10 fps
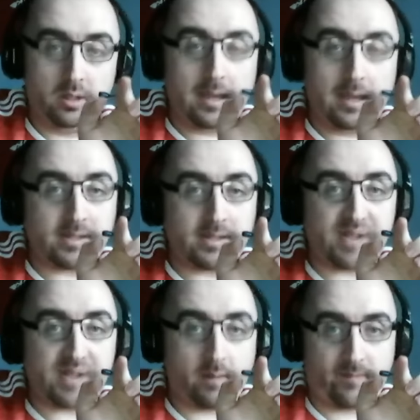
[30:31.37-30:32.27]

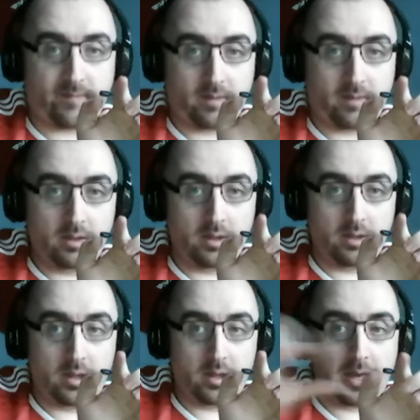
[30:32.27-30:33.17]
itself.
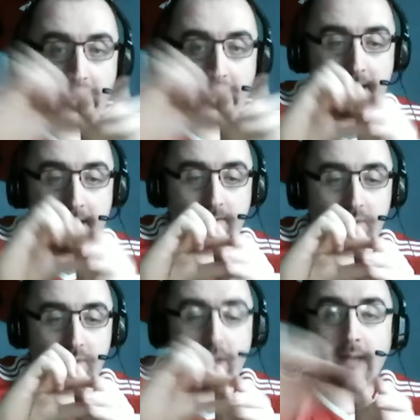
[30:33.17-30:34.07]

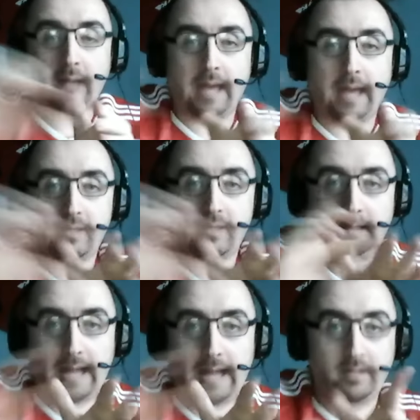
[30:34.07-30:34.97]
Just
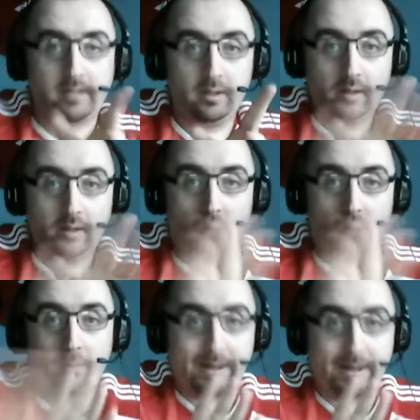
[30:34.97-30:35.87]
podcasting the
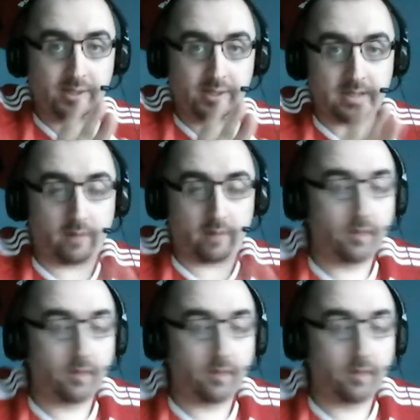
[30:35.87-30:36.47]
whole match itself.